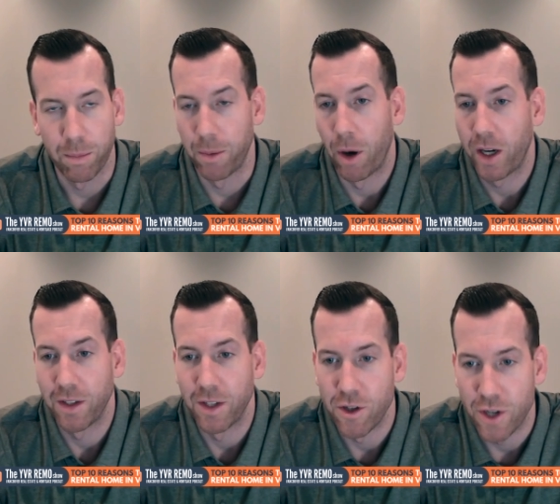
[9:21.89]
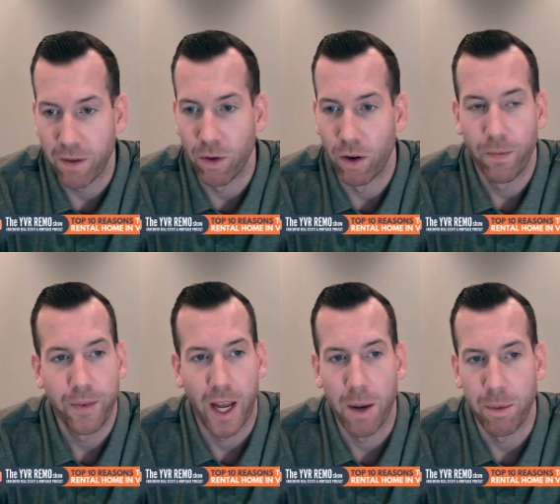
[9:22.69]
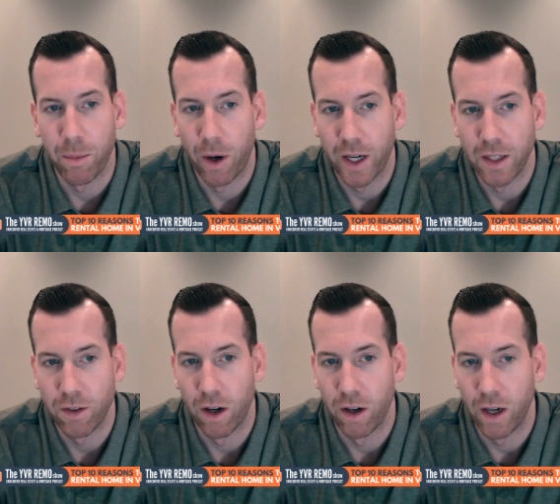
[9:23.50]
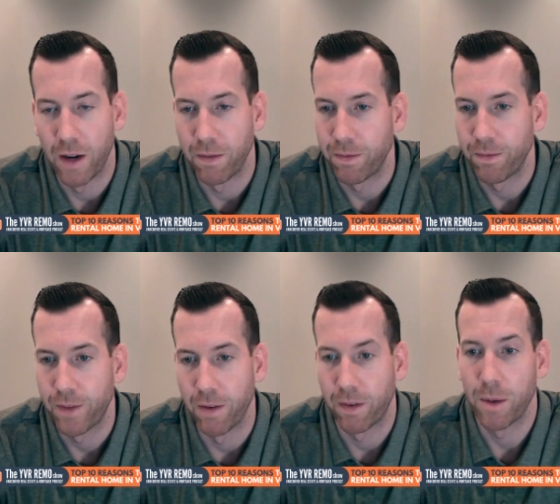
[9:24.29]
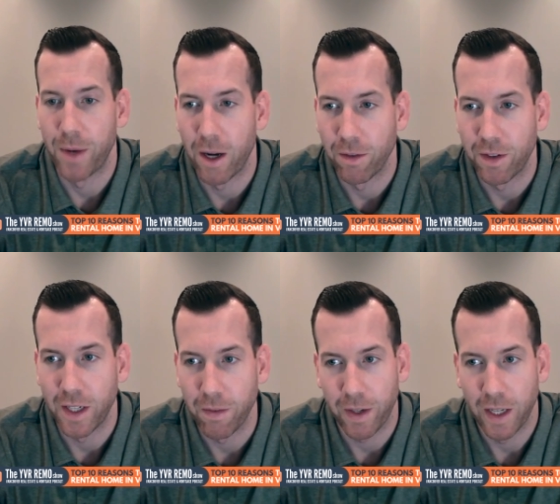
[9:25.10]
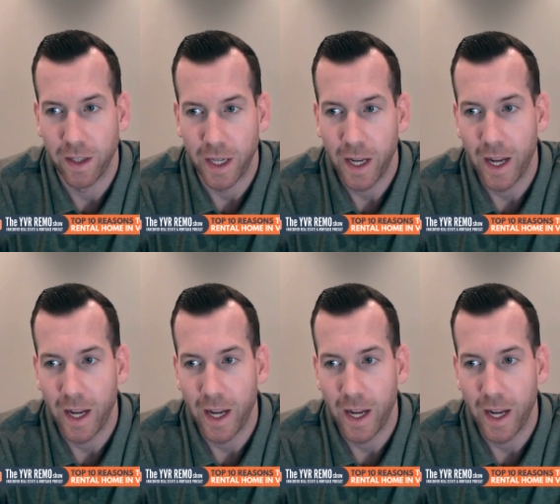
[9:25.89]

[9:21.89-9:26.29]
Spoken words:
markets in general, capital markets have come down significantly,